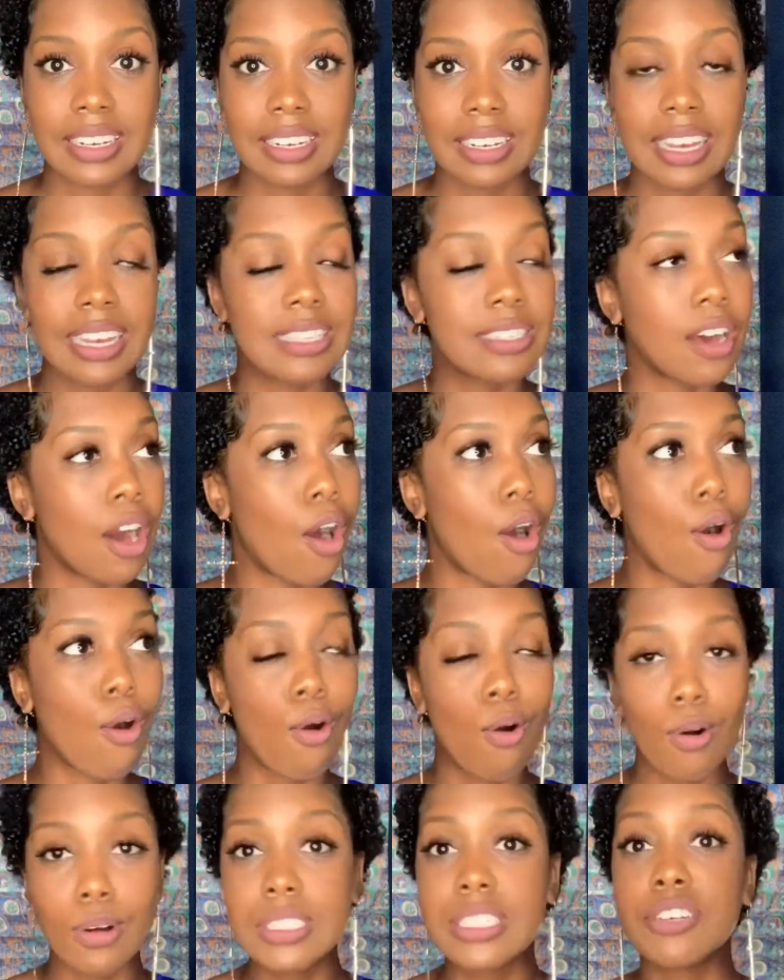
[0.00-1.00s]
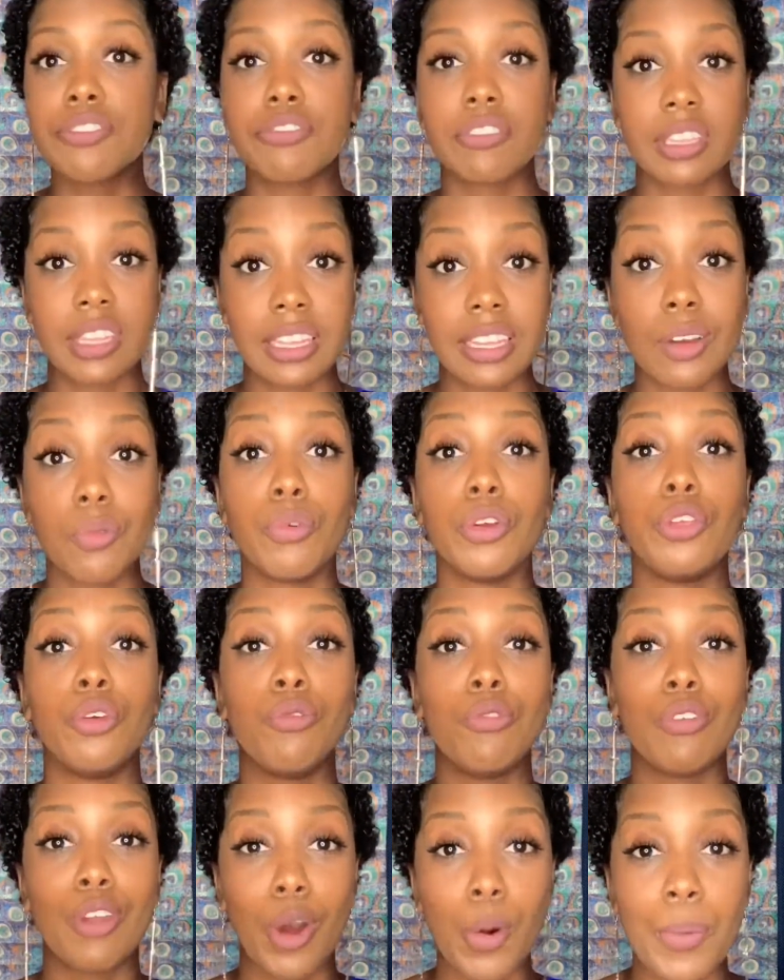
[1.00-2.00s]
It's a whole different thing when you
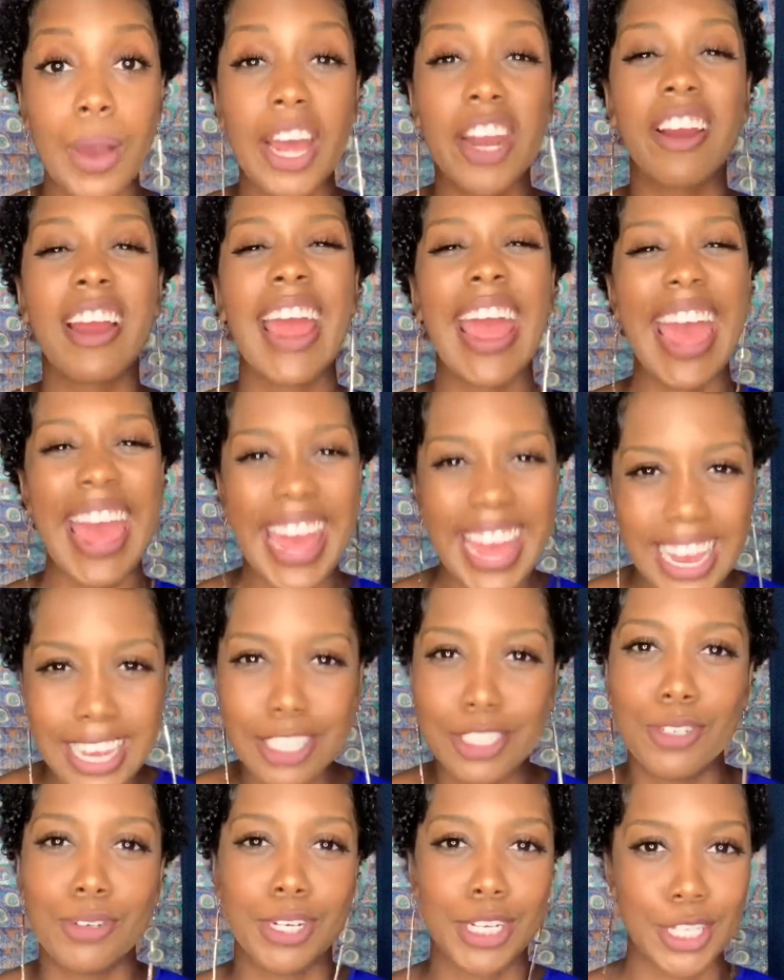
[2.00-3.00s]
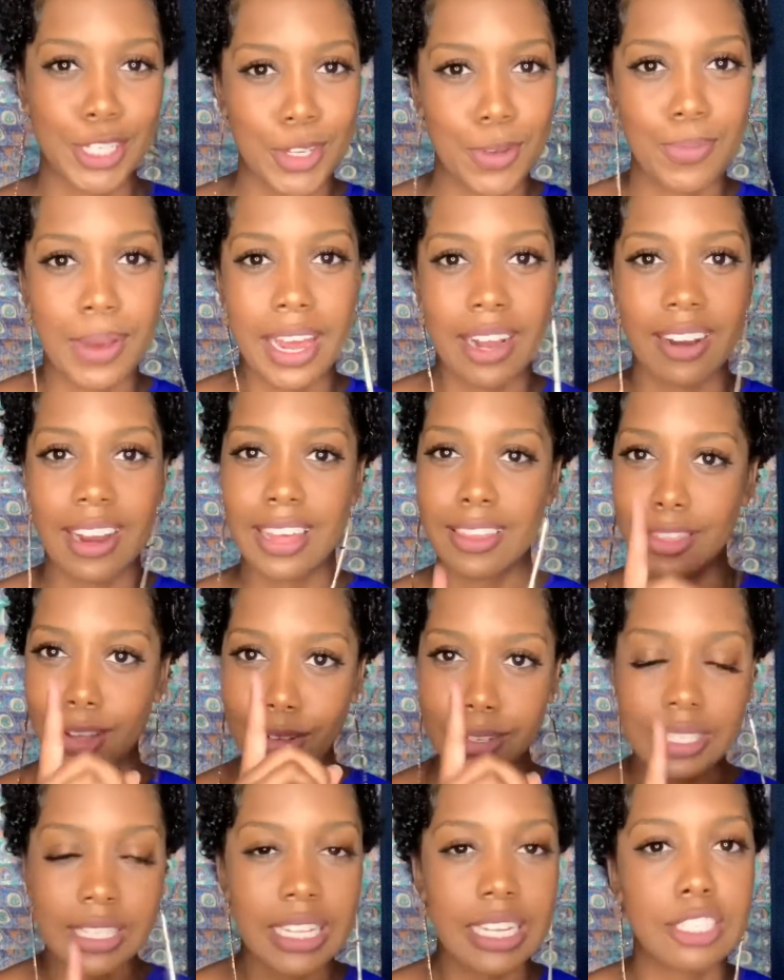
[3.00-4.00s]
know better and you can do better. And those
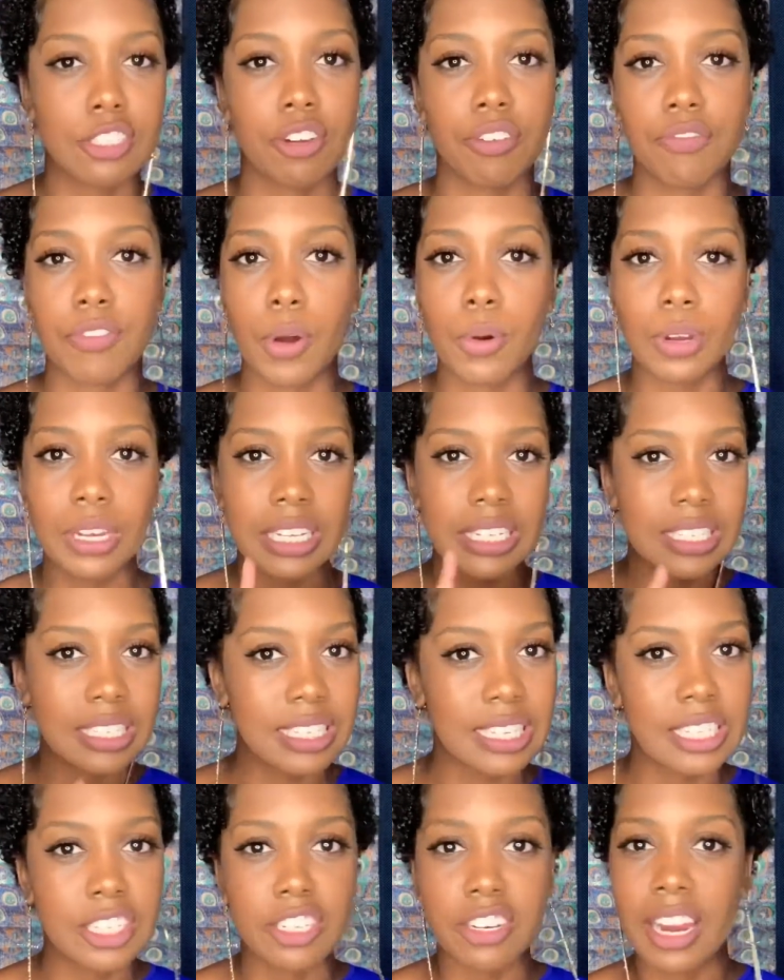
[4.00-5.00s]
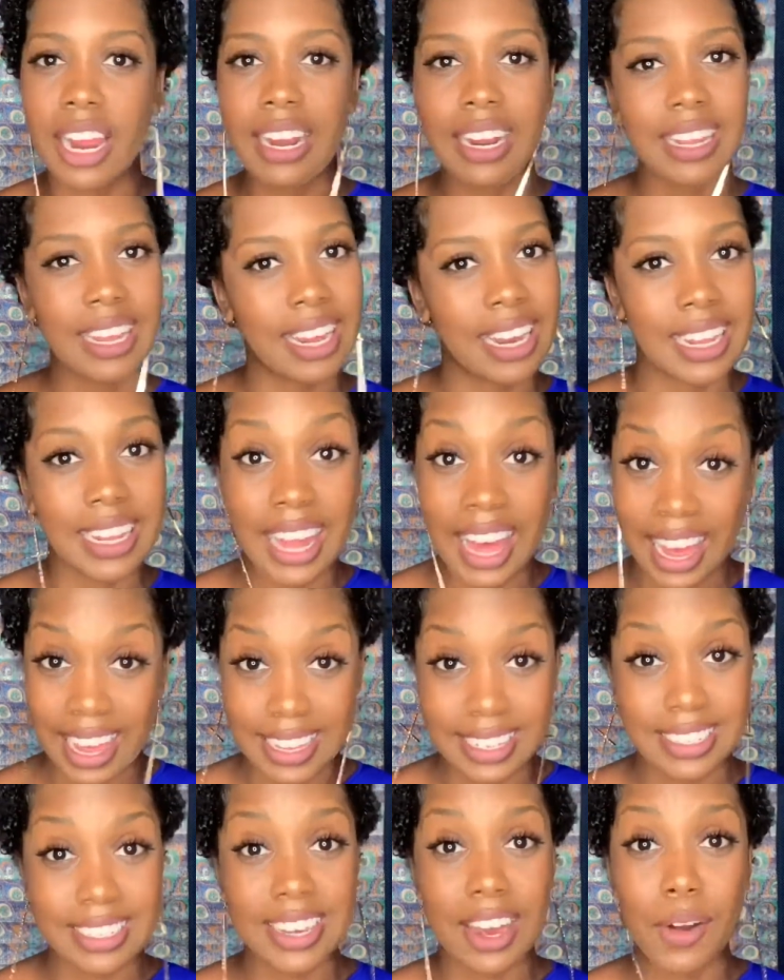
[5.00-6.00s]
things are focused, centered, and
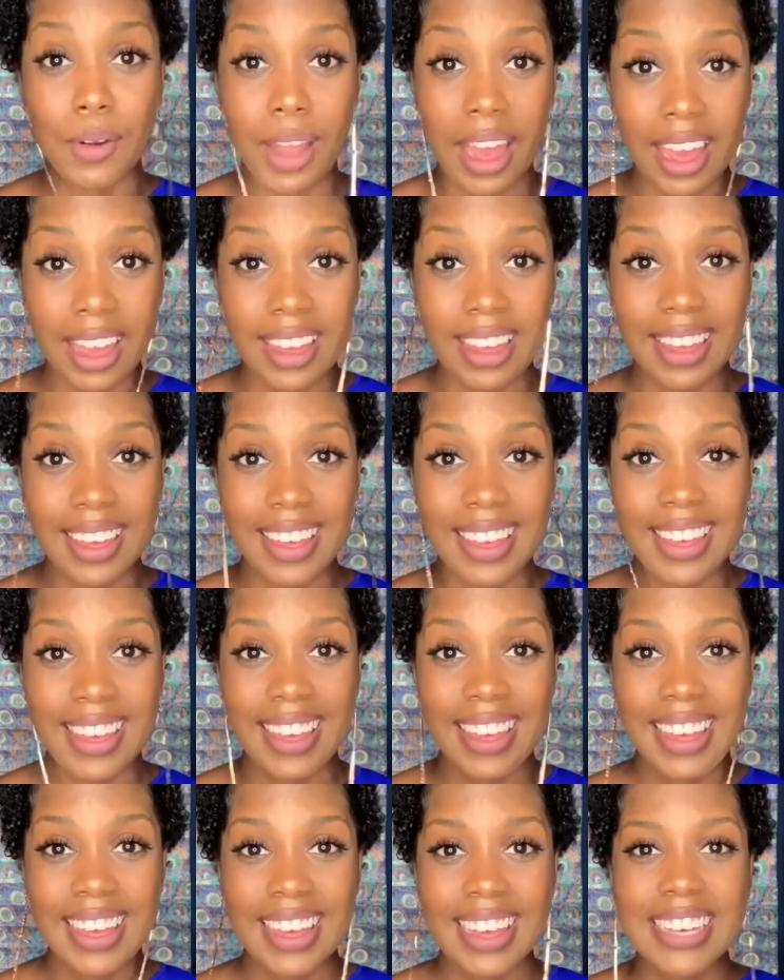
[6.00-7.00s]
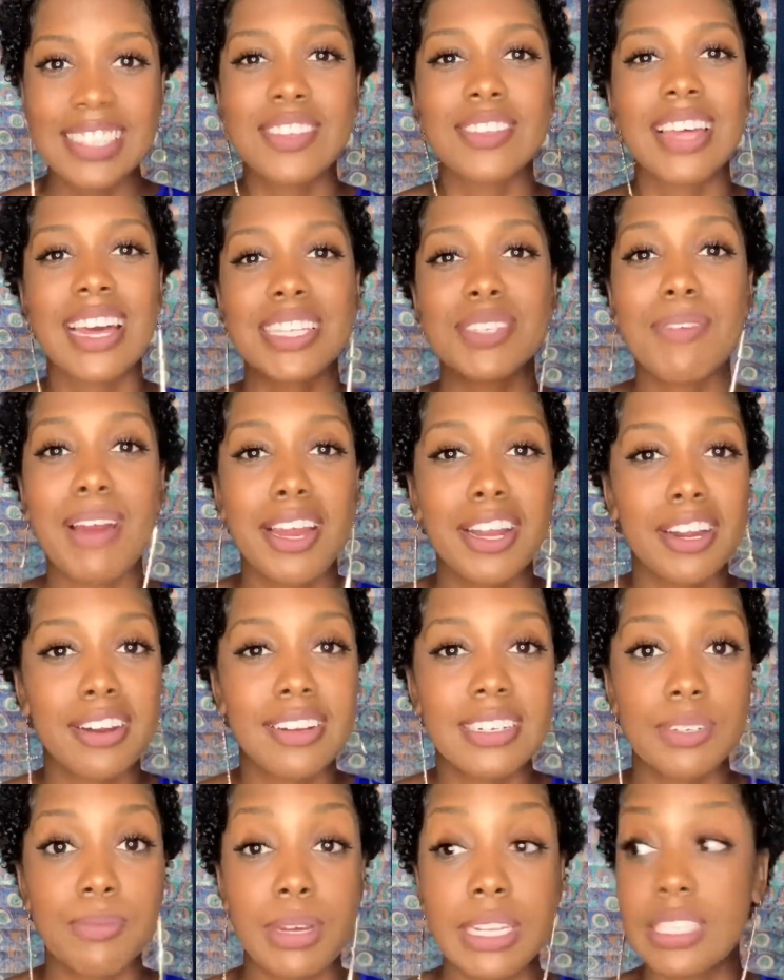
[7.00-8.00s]
aligned, okay? So that's my
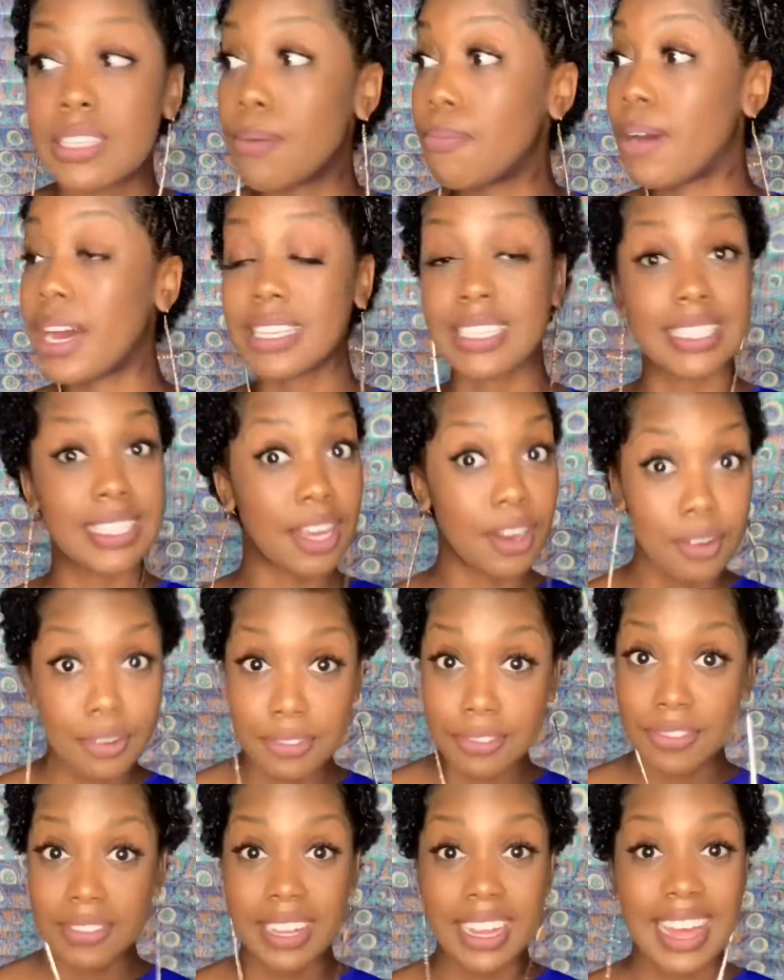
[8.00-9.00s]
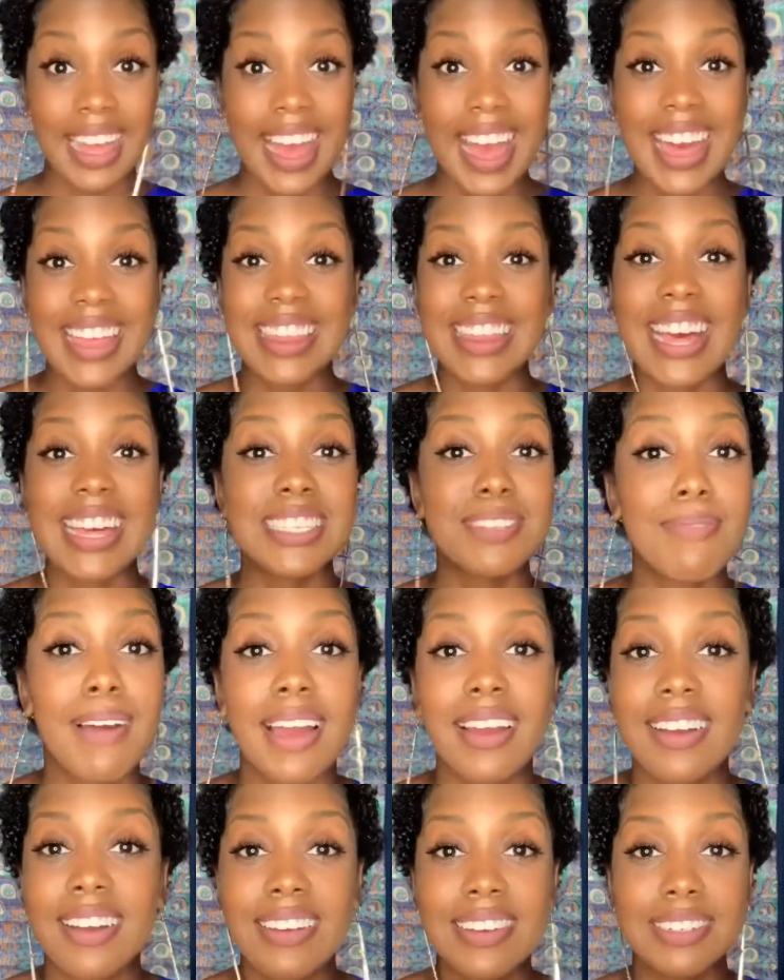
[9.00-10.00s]
encouragement to myself. That's my
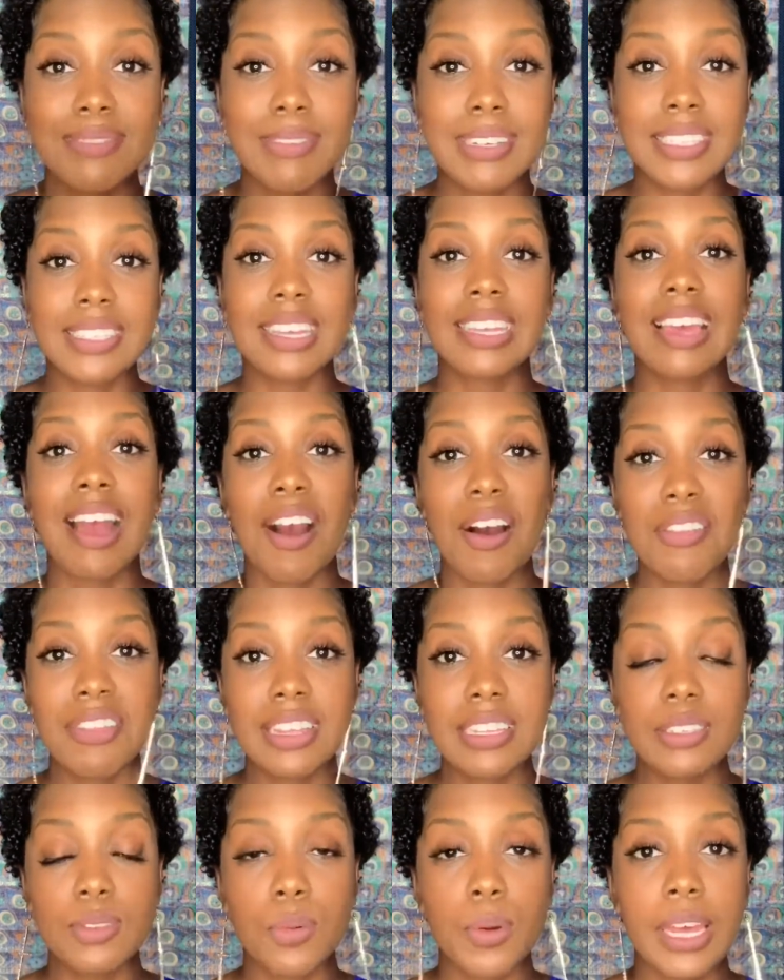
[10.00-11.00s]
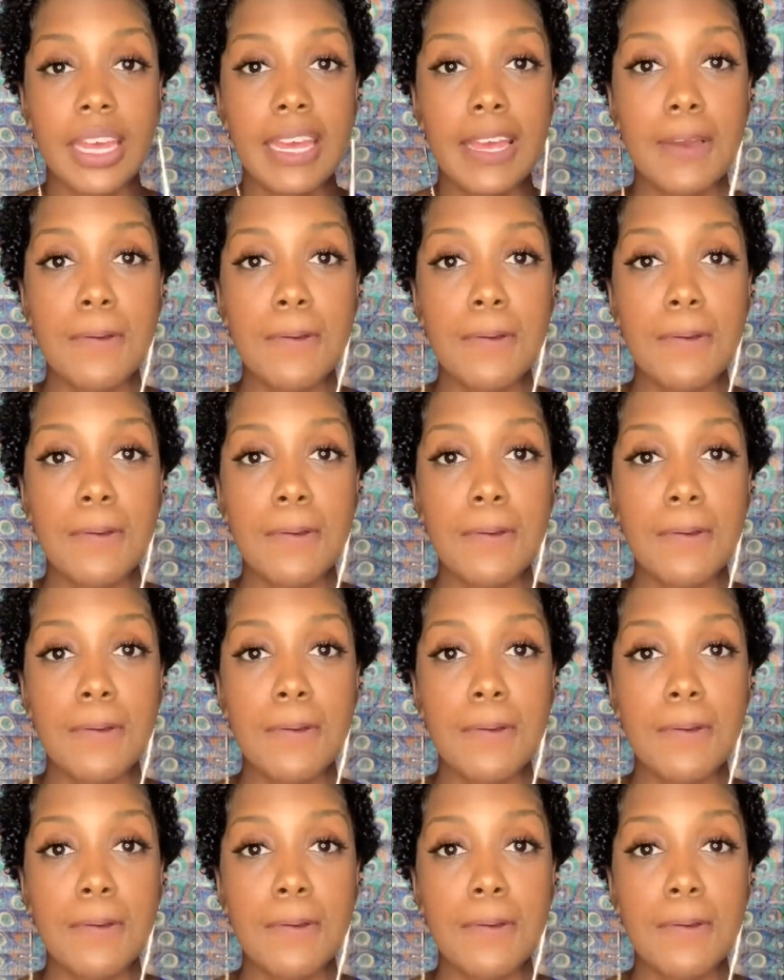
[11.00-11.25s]
encouragement to y'all this week.